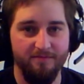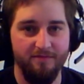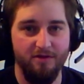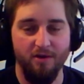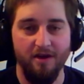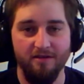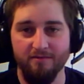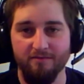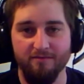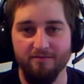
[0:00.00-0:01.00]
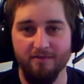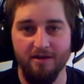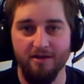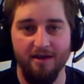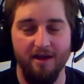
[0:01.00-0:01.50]
Creighton
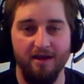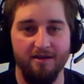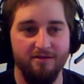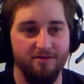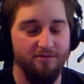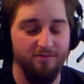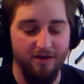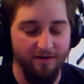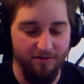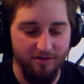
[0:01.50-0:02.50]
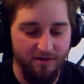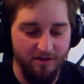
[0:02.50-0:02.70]
guys or whatever.